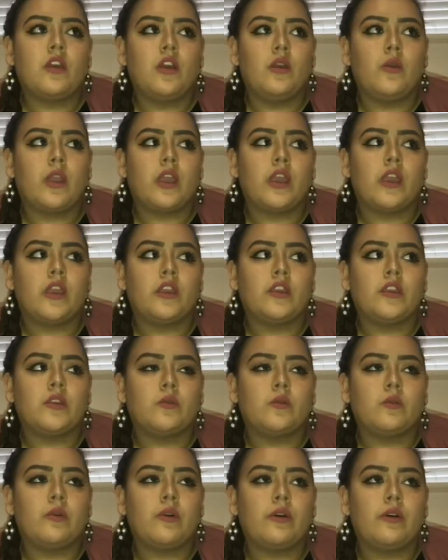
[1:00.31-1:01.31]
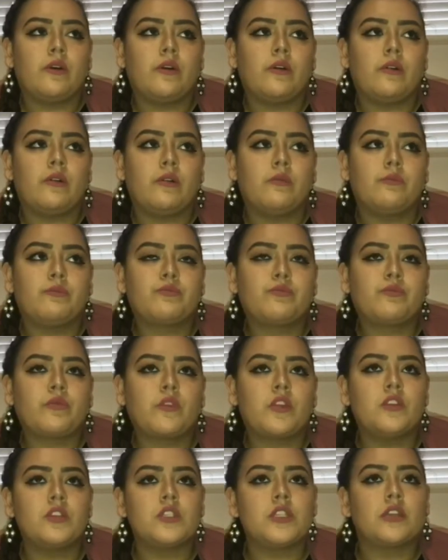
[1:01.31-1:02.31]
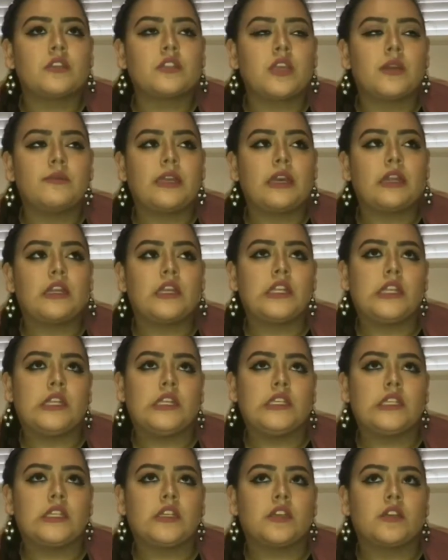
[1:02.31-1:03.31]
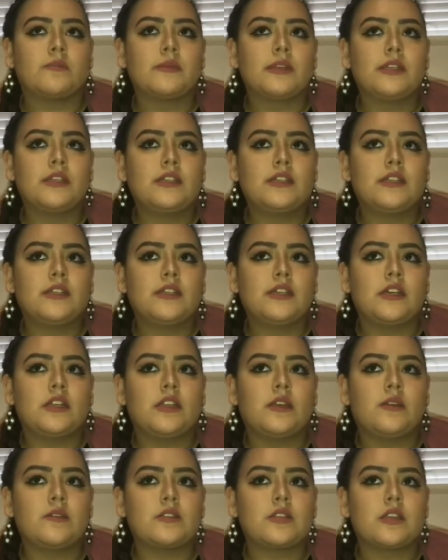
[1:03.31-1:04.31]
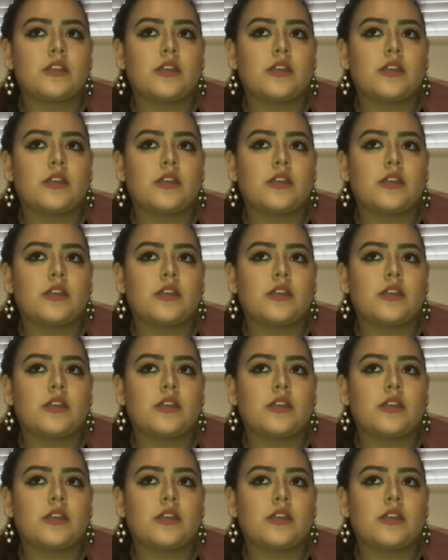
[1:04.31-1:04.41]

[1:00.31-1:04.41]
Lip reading: okay, well, you still have to come down and eat dinner. And I was